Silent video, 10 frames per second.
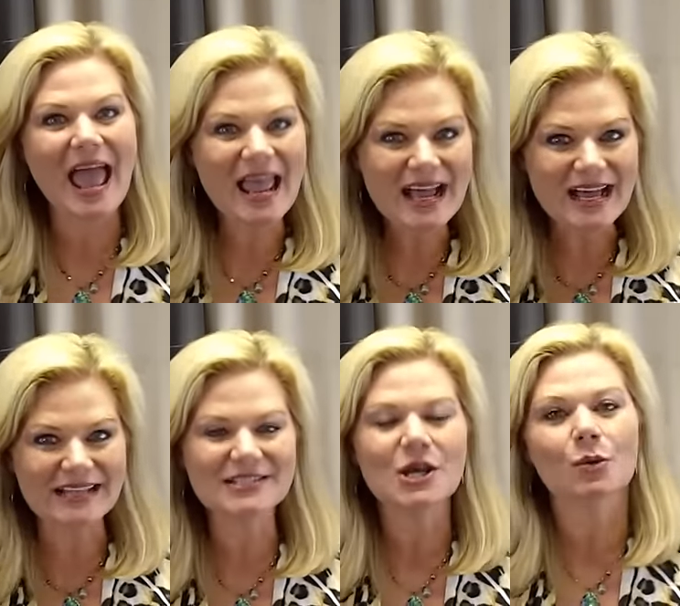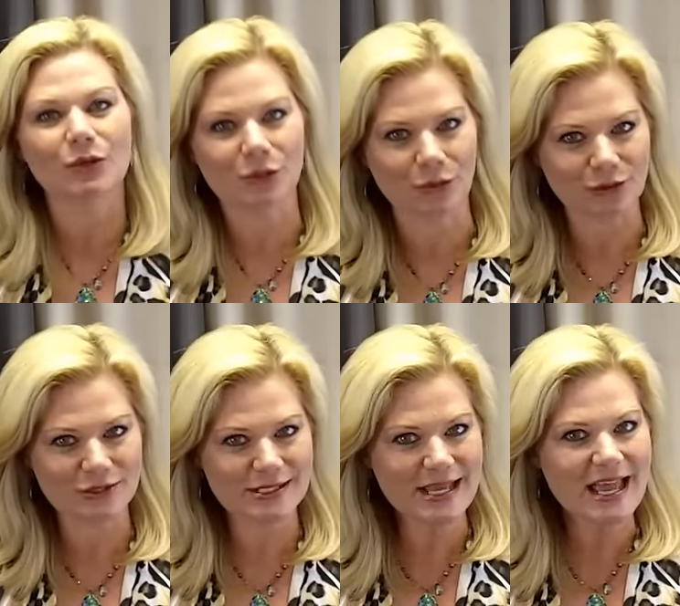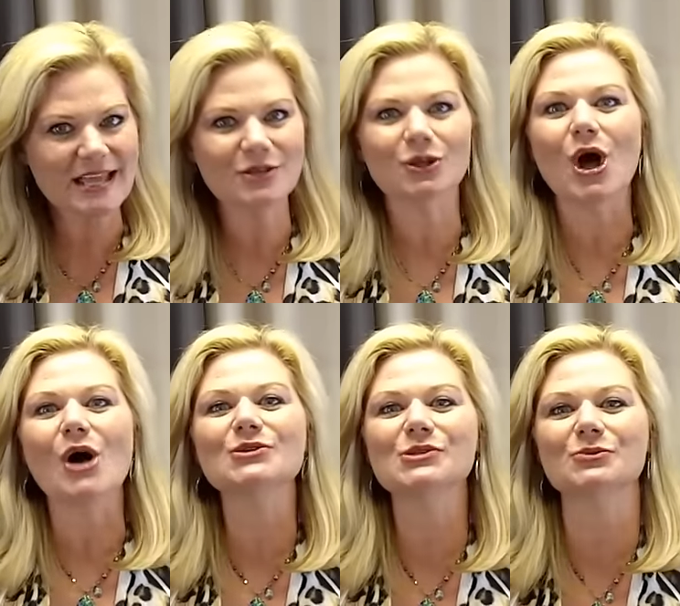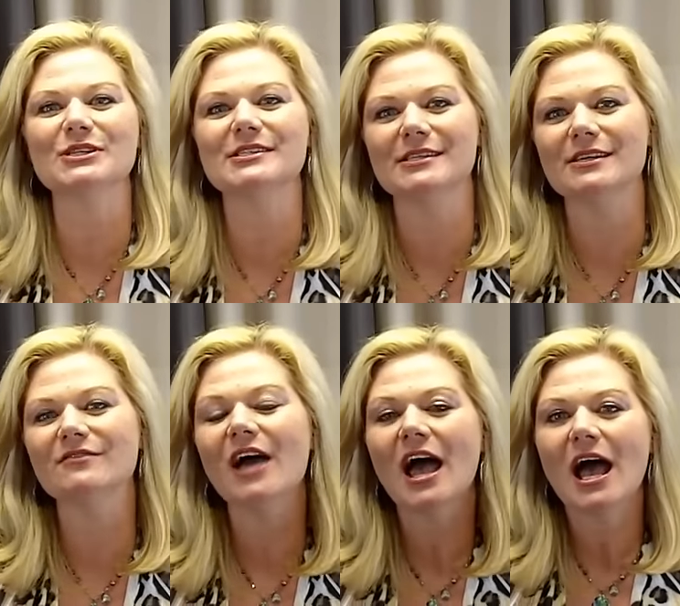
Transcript: And when you order today, you'll also receive